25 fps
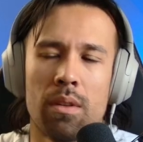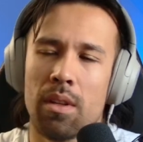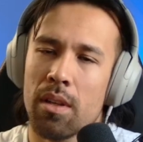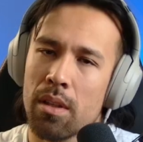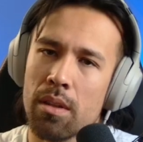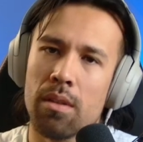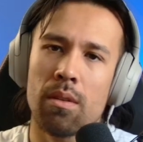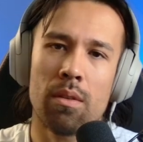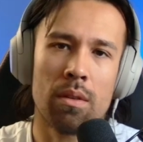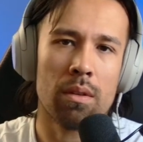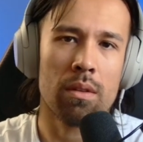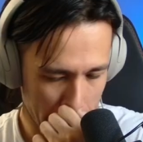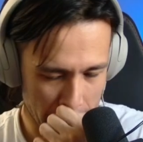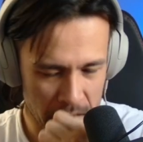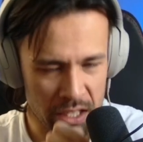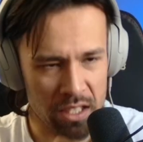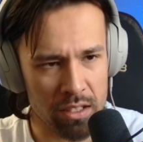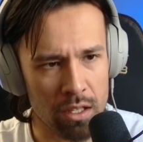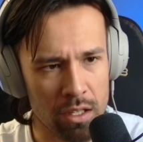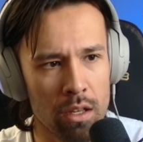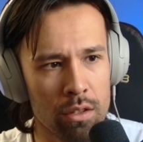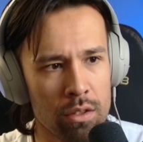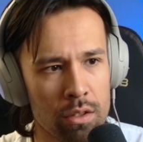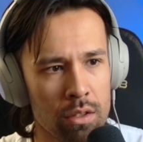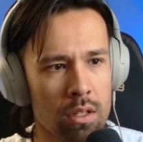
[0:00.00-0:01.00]
Like the this
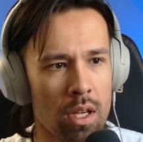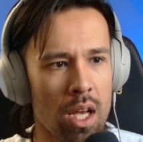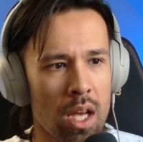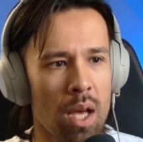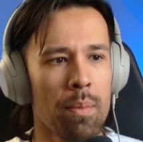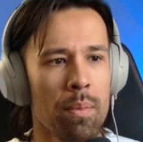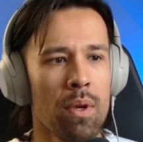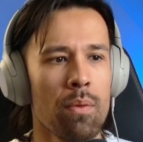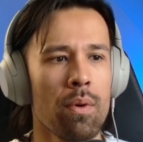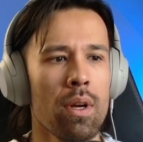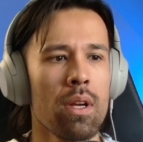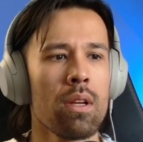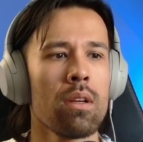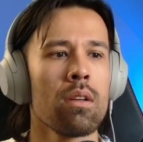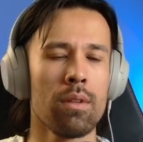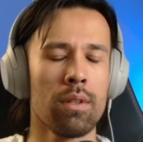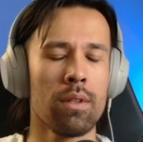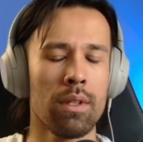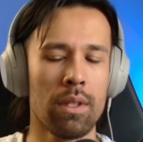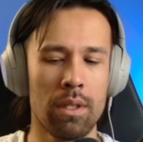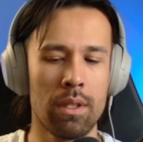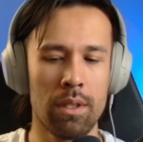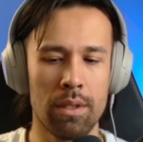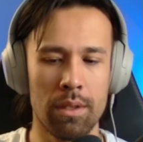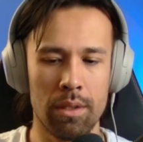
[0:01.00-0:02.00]
is also Tommee, right?
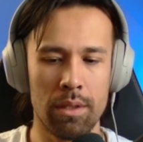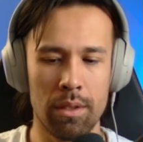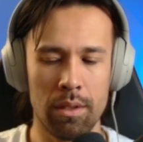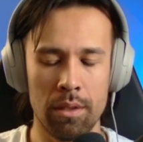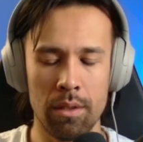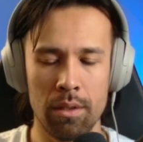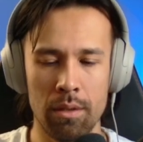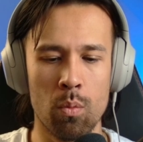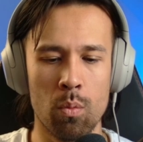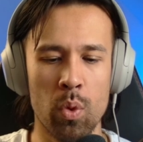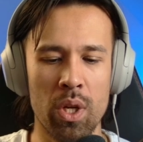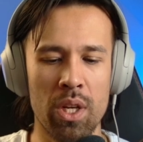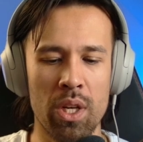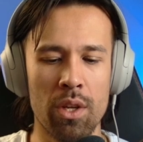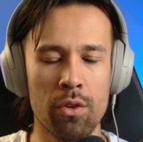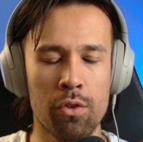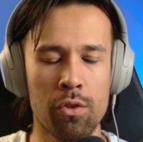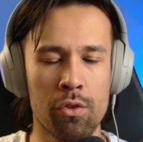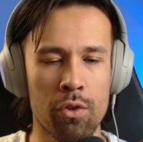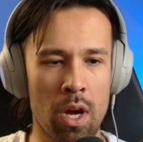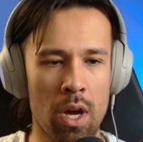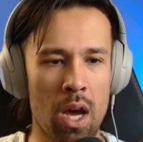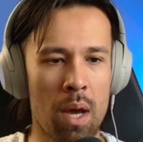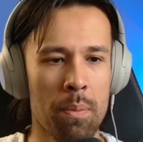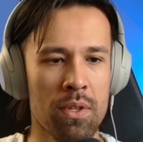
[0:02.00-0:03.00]
The when it
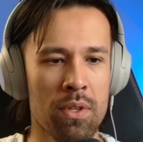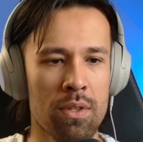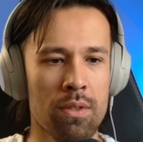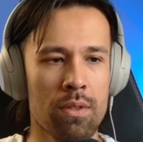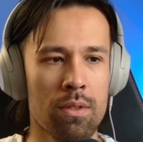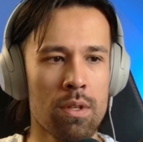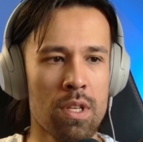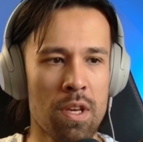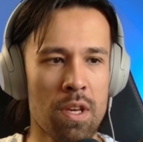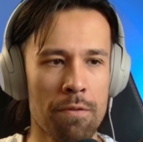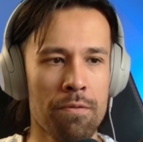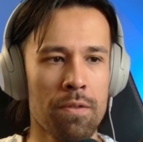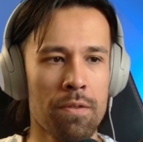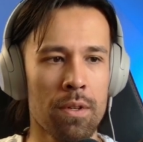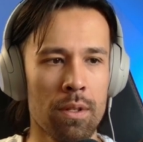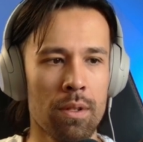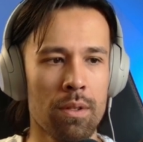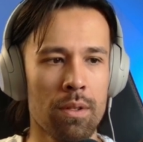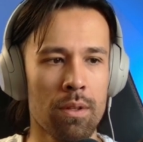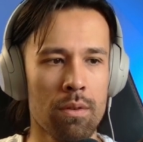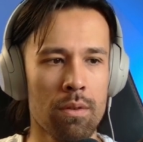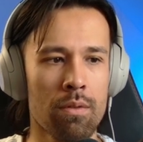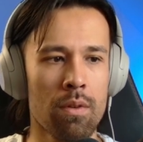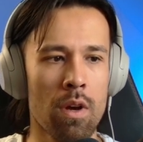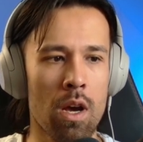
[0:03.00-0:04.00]
drops, you feel
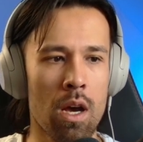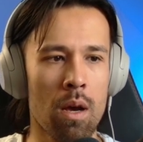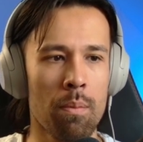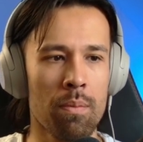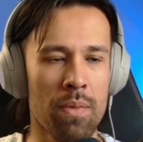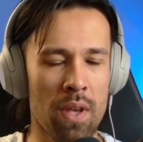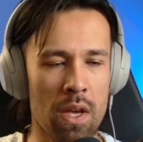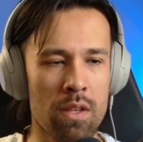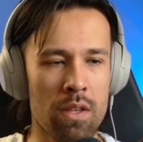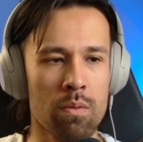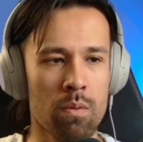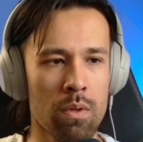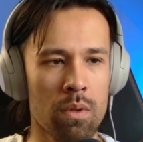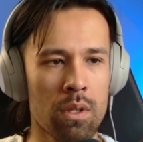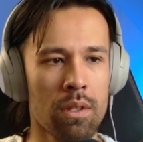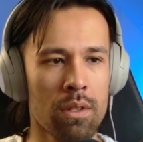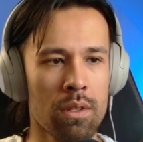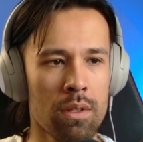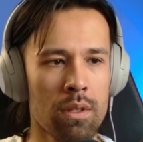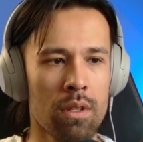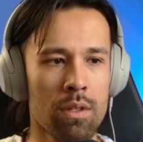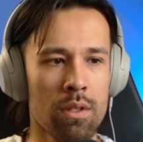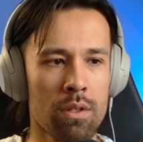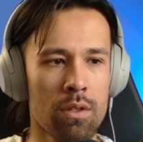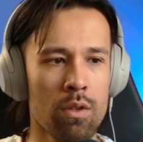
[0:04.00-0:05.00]
the drop. That's what
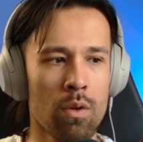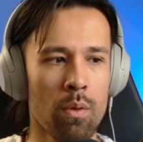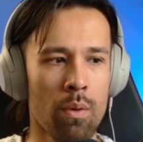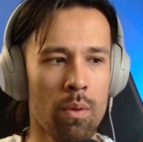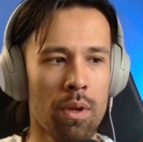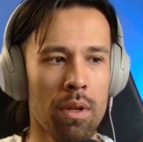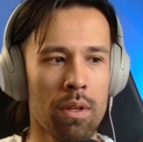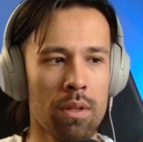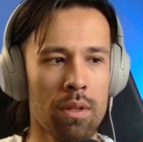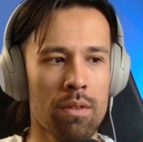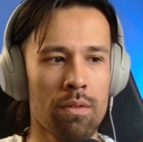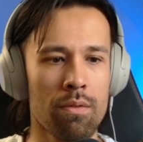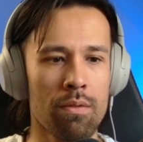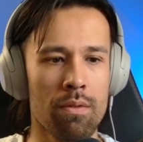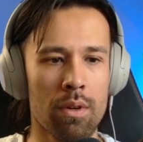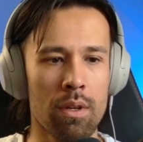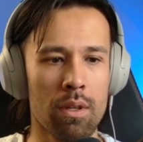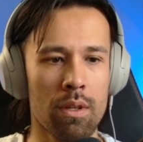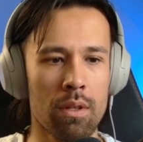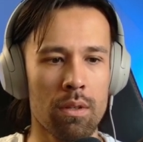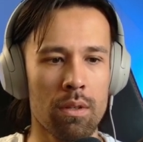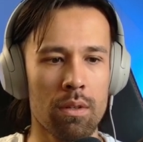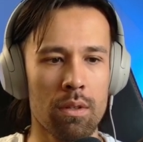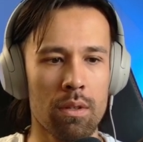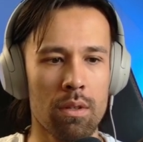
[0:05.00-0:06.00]
it's it's doing, and it's
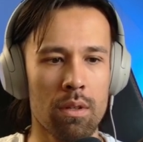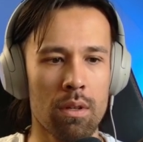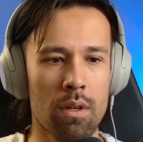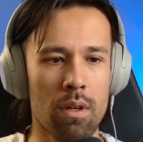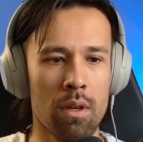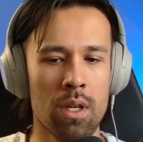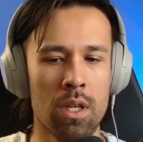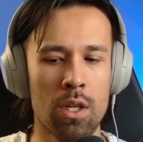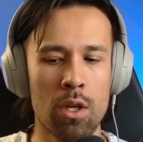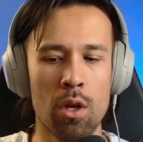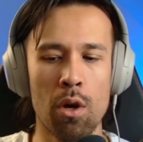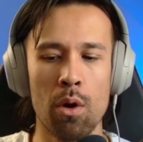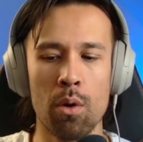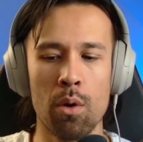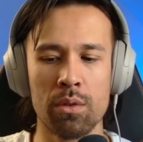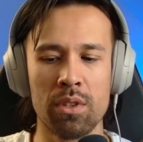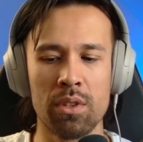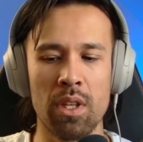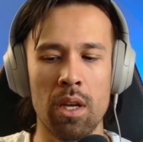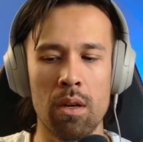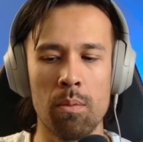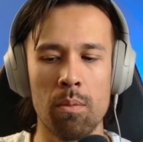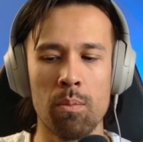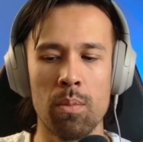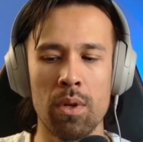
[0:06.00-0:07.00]
very good. Uh, he knows
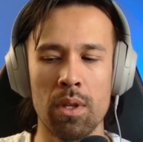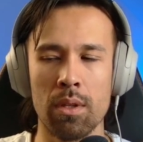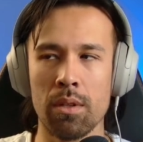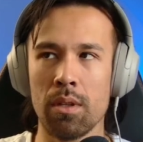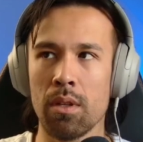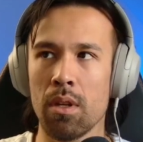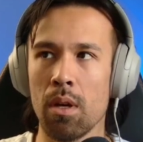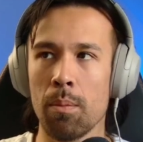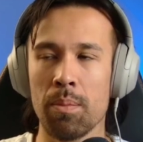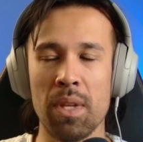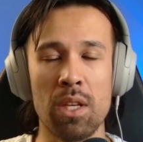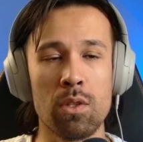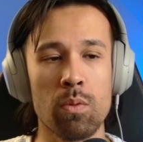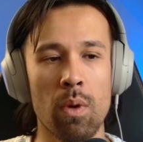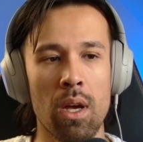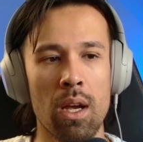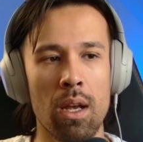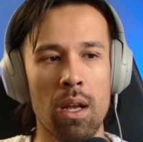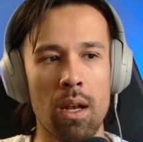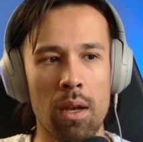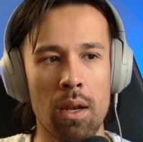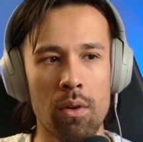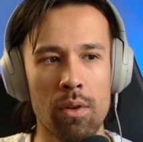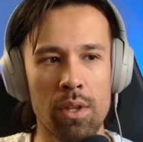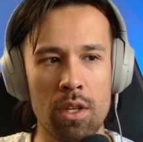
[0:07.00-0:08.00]
how to build it up. That's
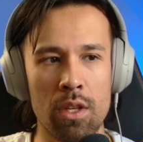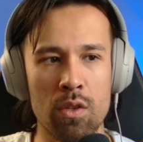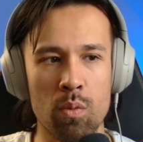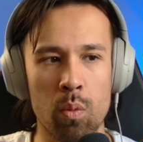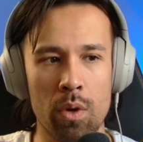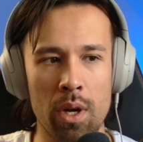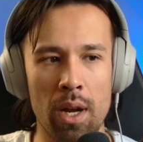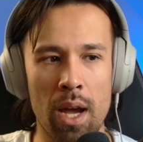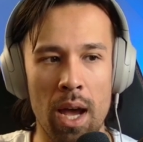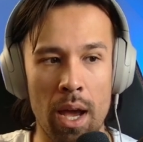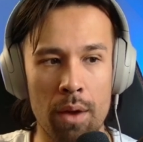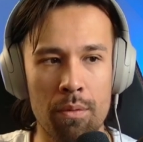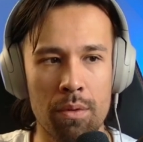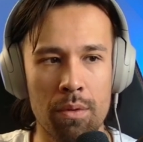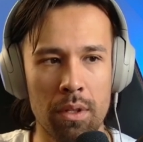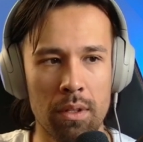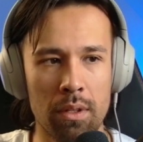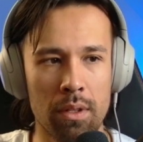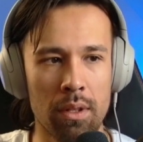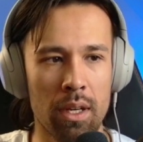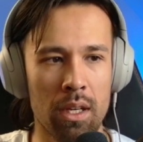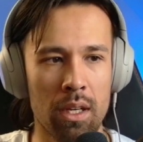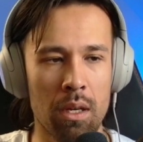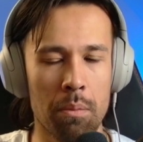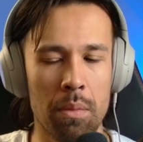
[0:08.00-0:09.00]
why I, that's what I
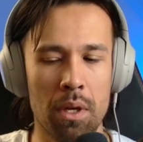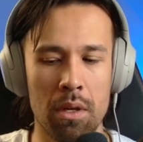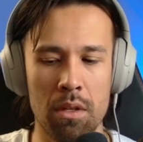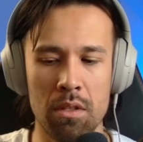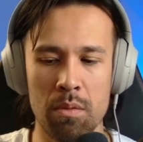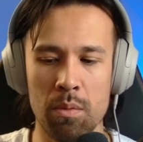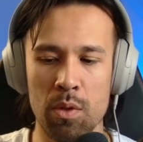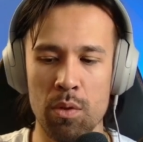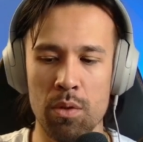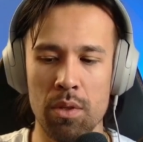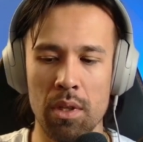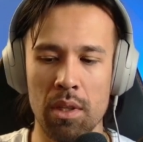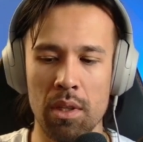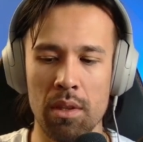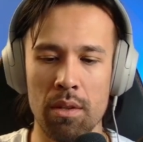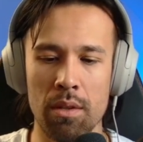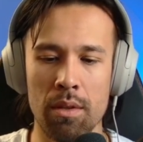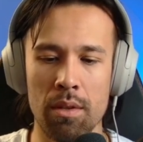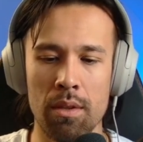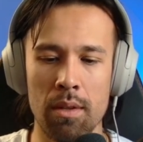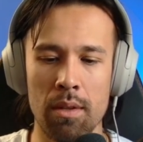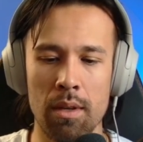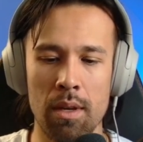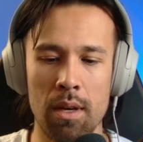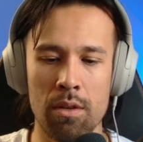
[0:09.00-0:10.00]
really like about his music. The
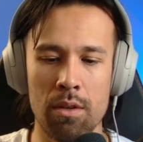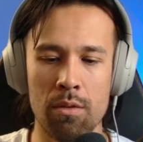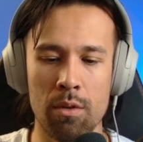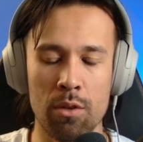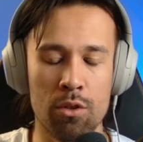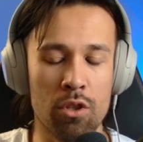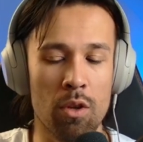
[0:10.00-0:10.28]
theater.